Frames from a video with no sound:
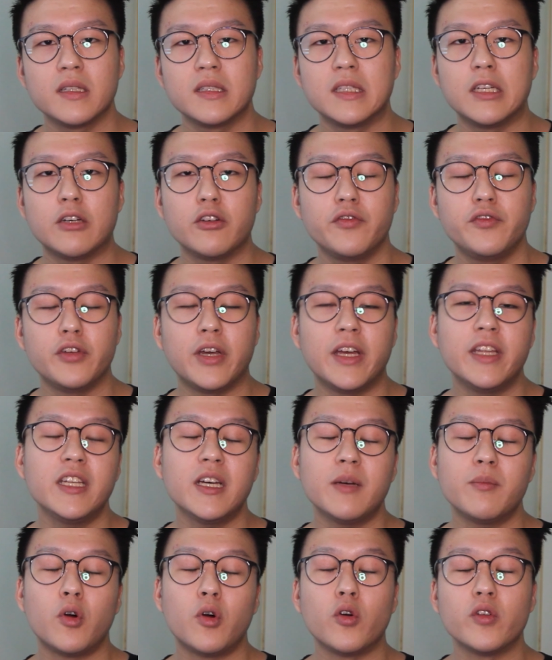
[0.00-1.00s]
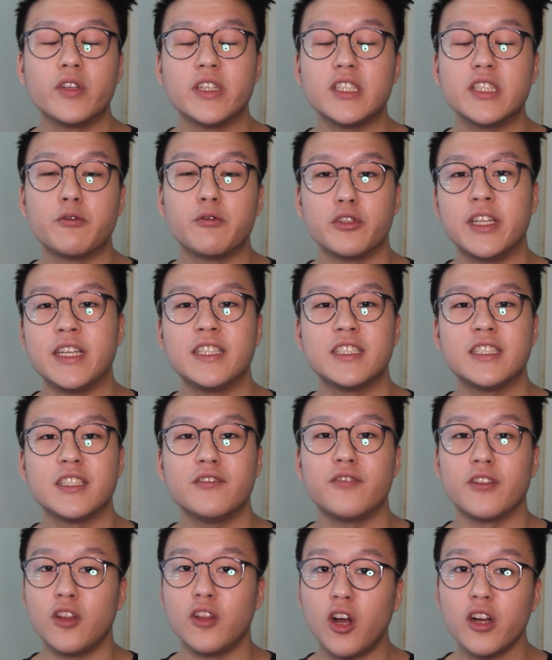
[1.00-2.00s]
Now if you end up holding the rotation
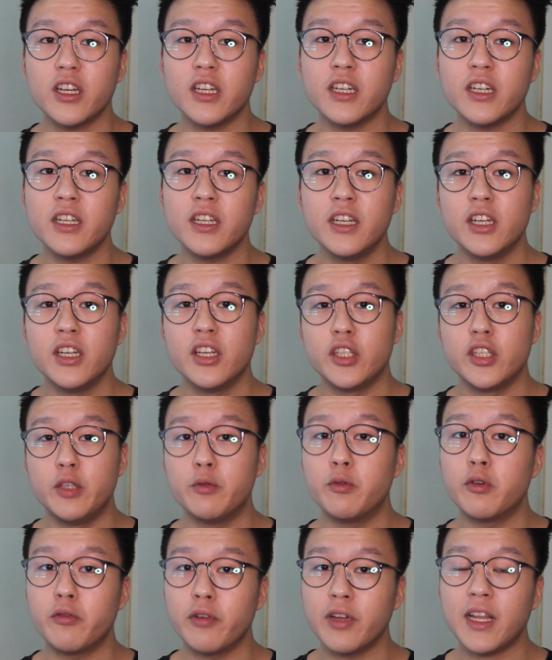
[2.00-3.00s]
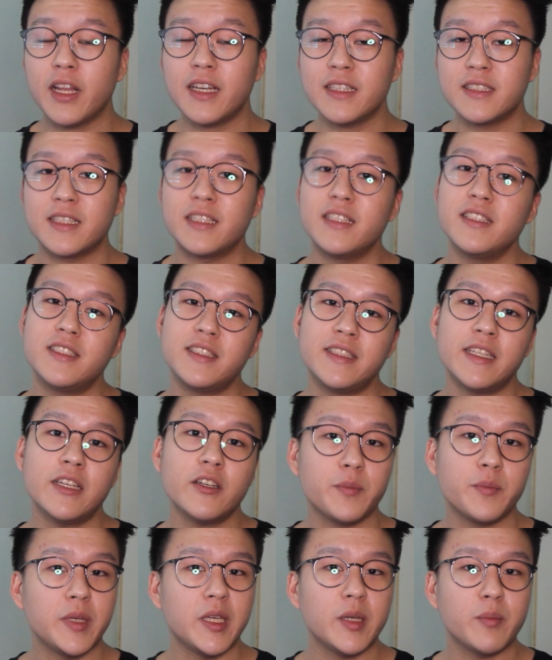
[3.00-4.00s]
for longer, you will realize that instead
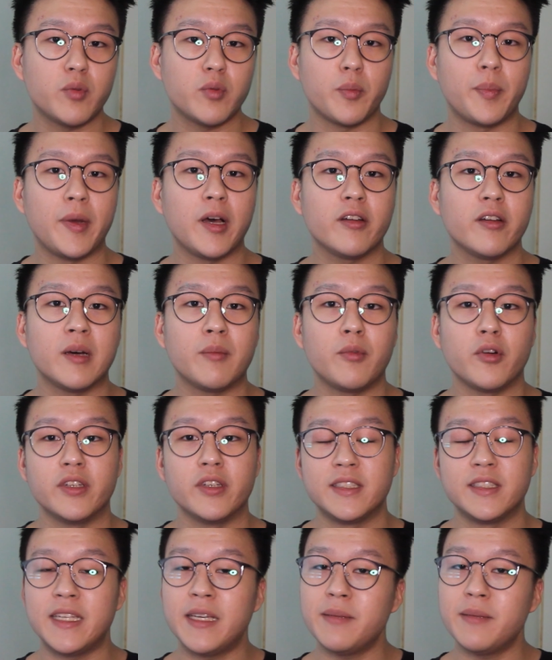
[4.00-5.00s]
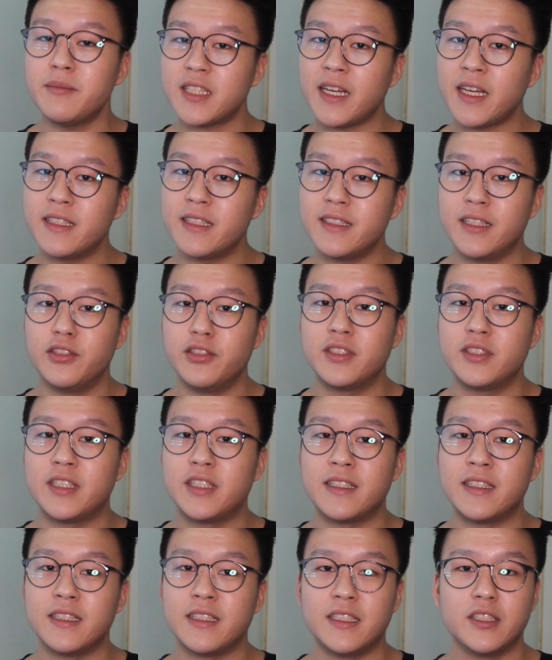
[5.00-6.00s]
of being propelled up on the same side that you
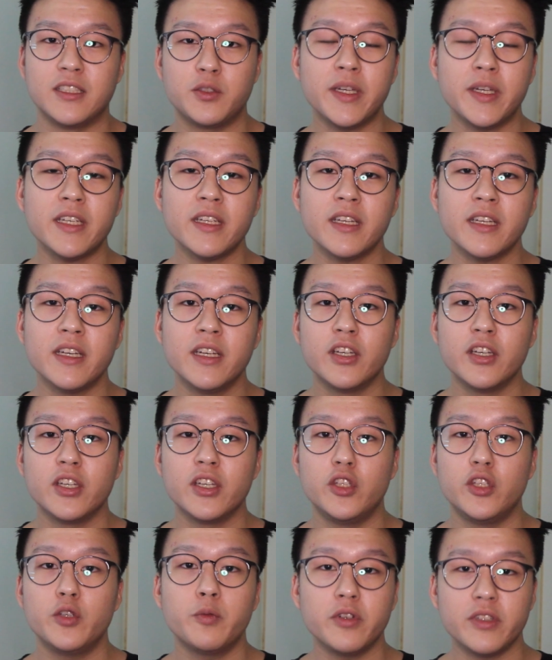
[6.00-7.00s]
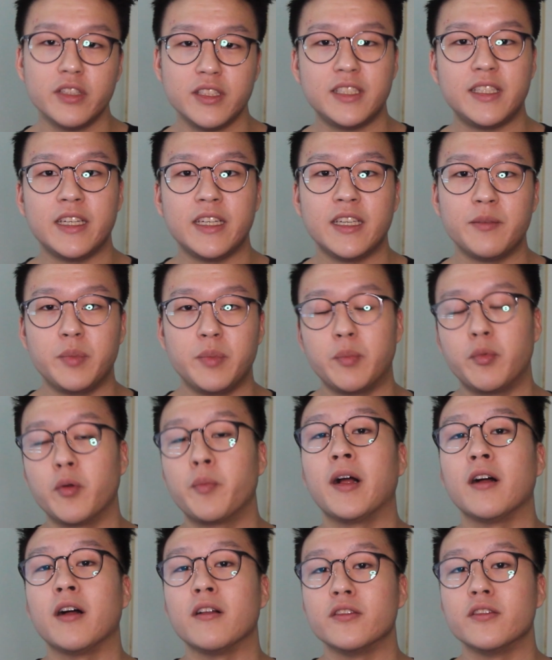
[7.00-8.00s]
started the swing, you will instead be
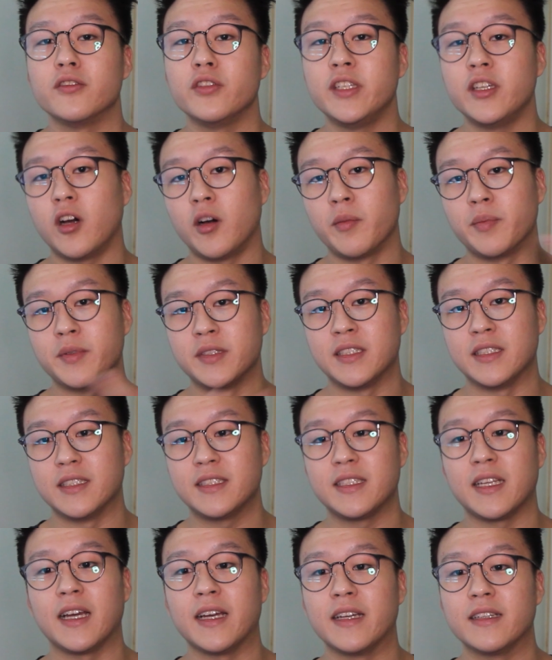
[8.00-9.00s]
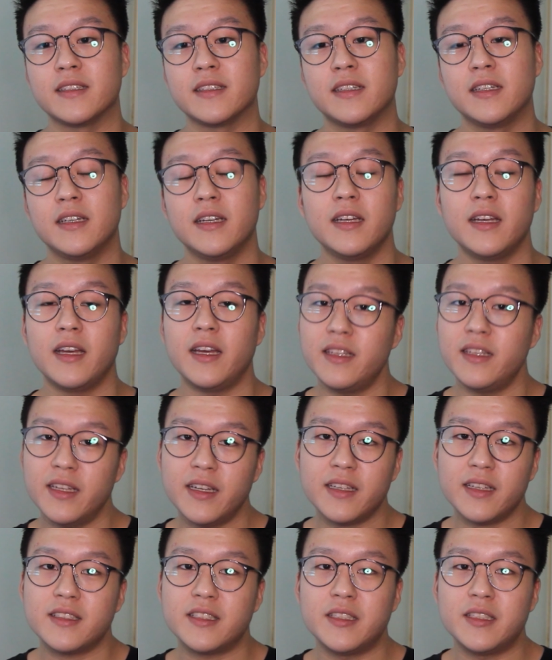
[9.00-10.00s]
propelled to the opposite side. And
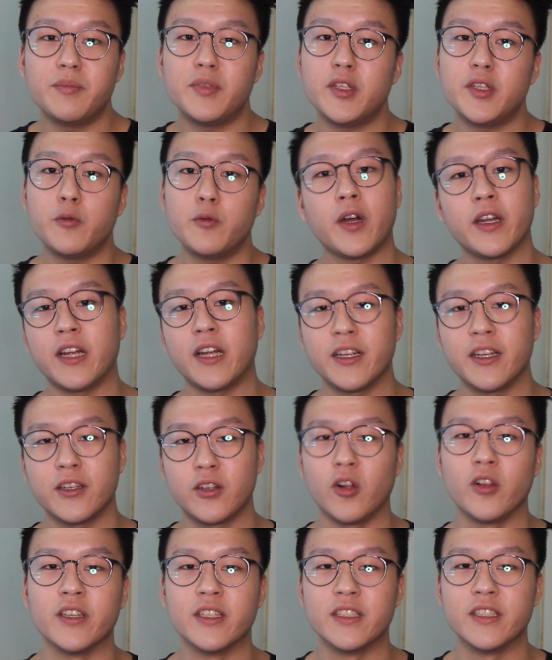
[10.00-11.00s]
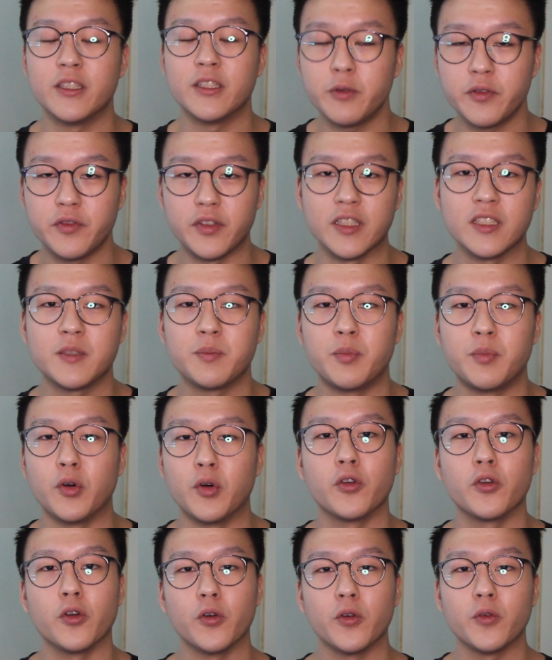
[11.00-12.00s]
that's simply why I call it the reverse
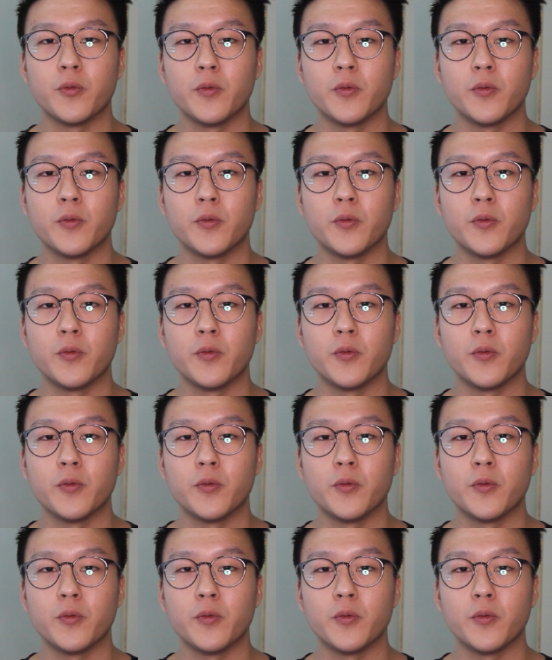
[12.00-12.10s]
pogo.